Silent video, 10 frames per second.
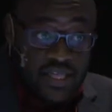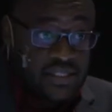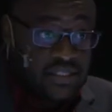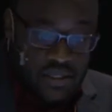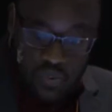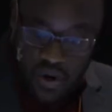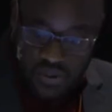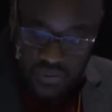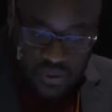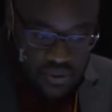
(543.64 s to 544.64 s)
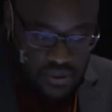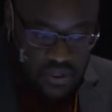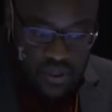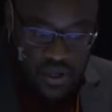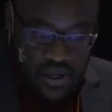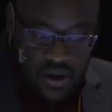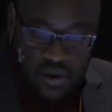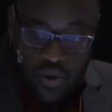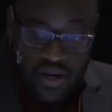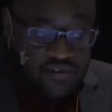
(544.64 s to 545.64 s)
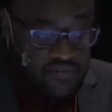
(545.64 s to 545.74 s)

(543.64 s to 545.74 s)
that he worked with, one in